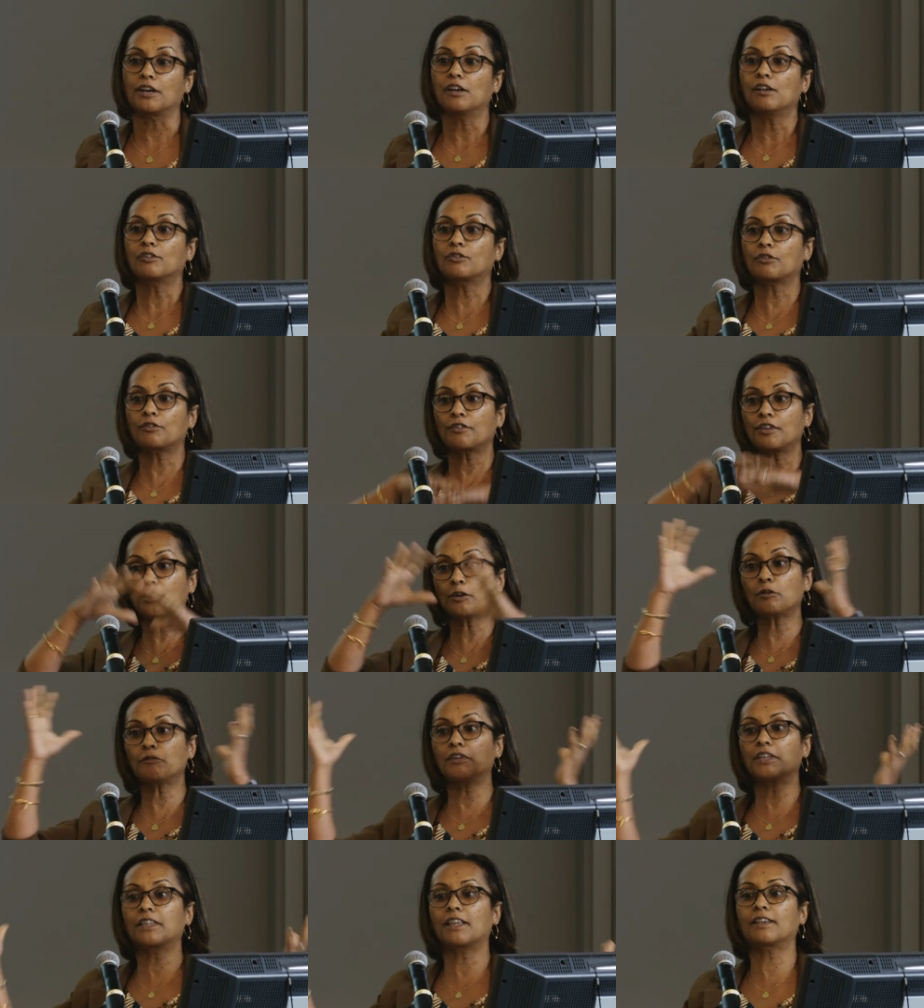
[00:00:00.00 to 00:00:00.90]
So think
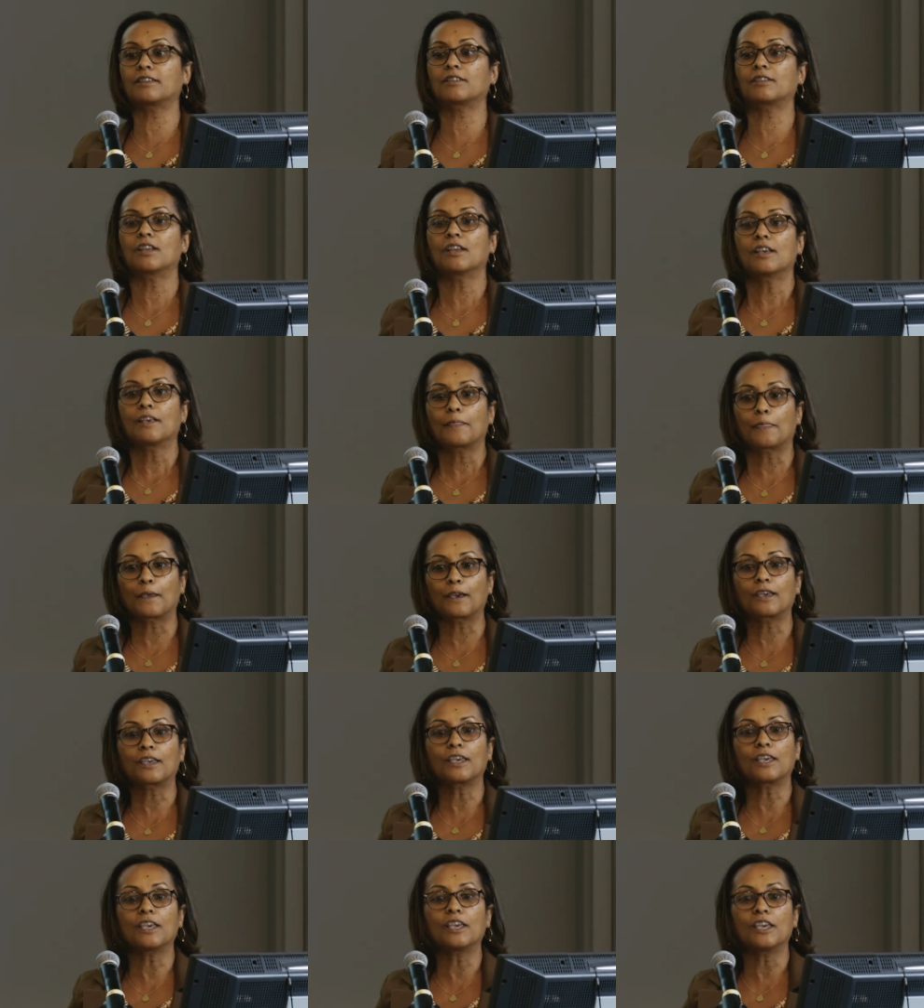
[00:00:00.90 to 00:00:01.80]
of it as the
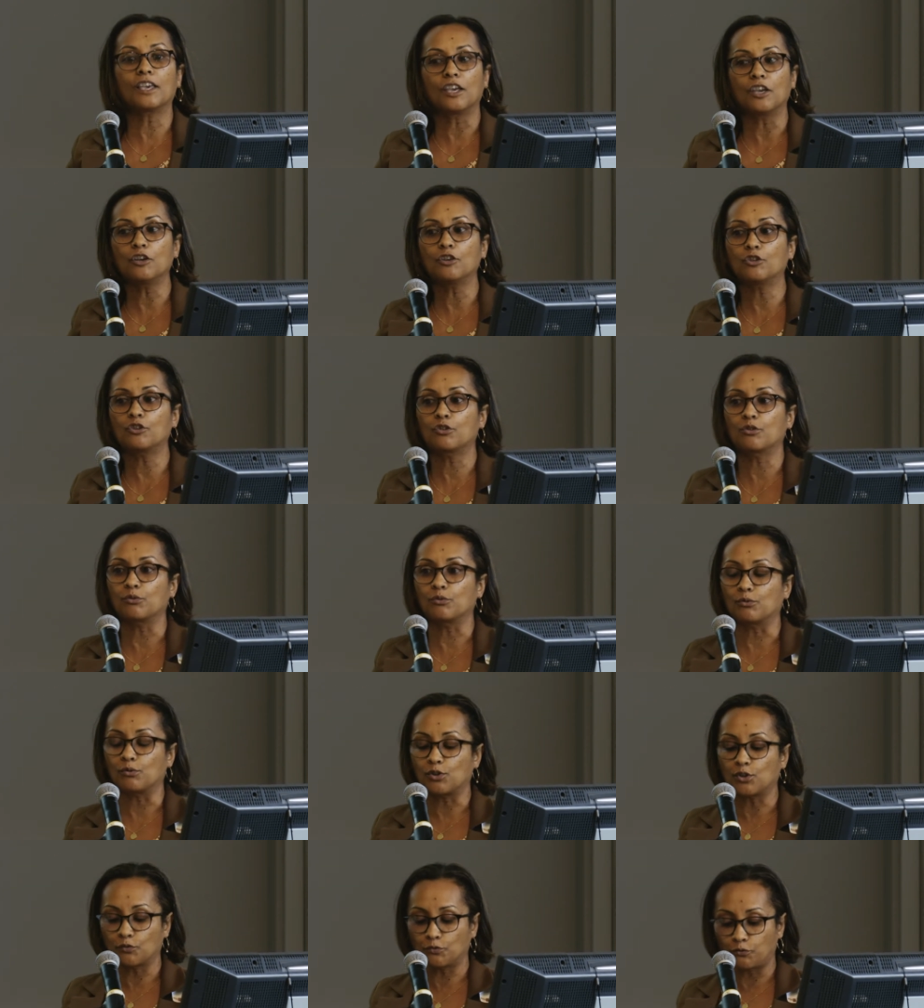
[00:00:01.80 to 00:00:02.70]
key
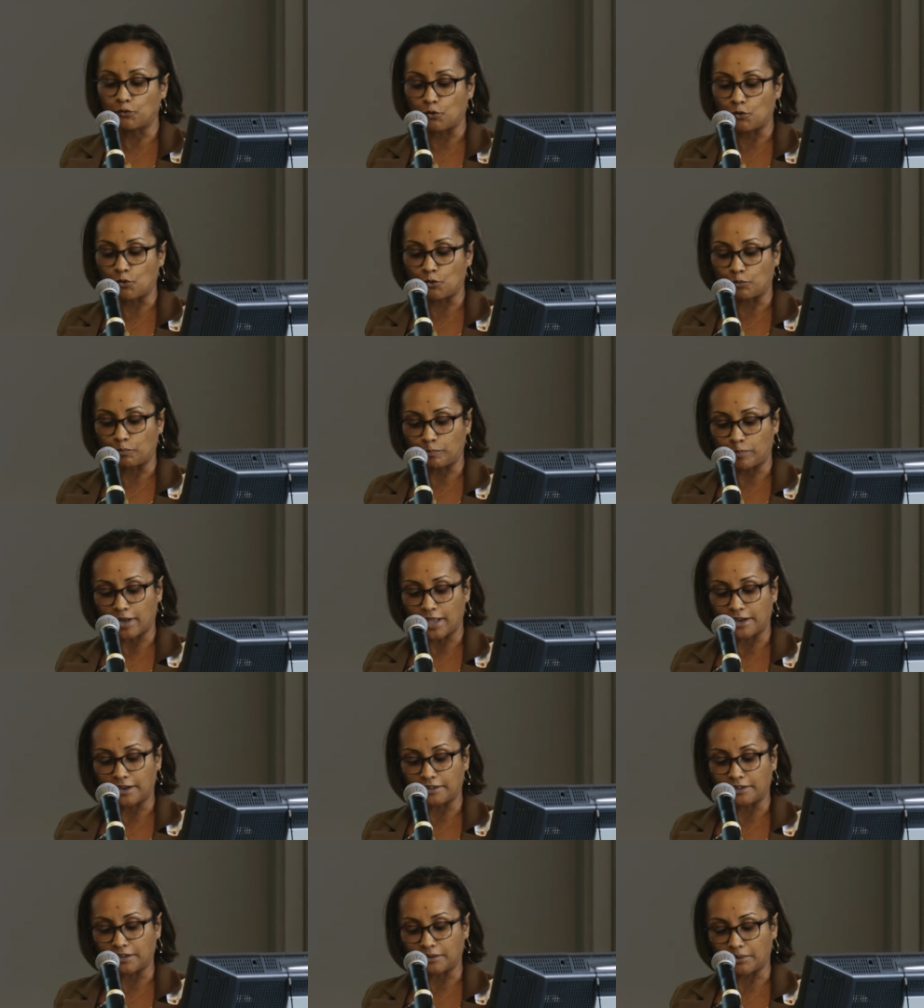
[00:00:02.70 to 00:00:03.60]
issues for
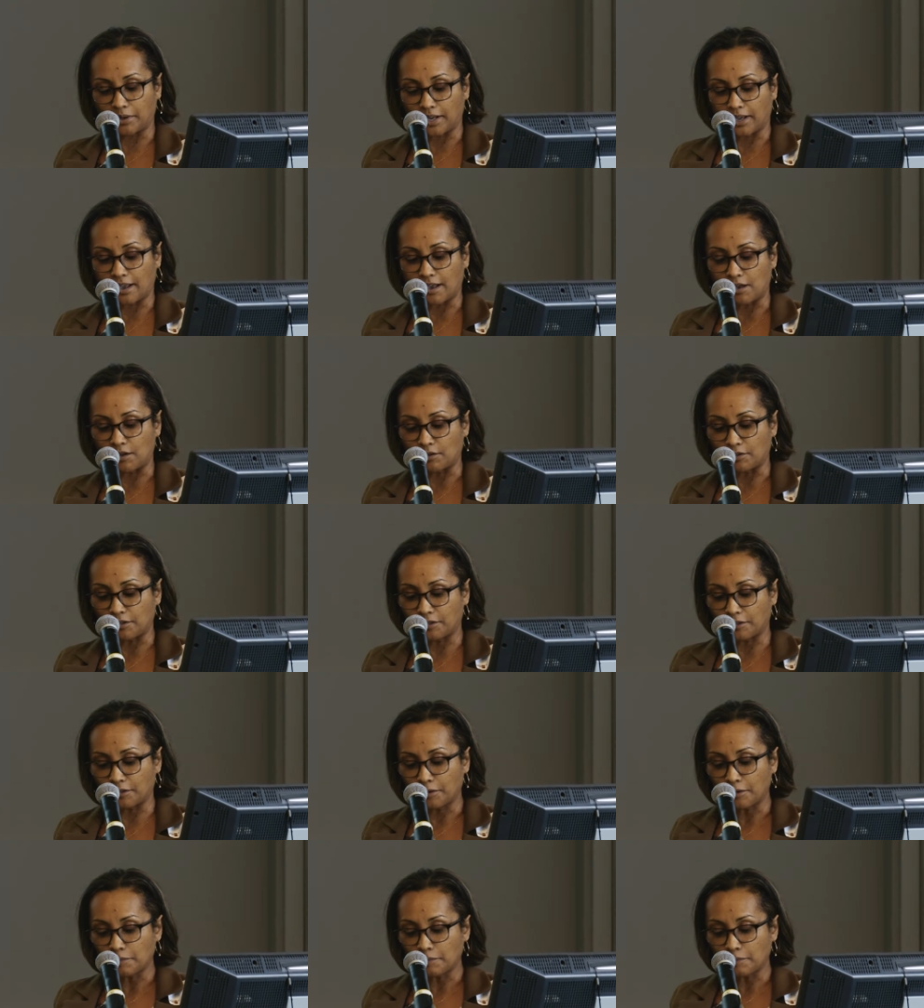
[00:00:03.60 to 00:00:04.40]
planetary health.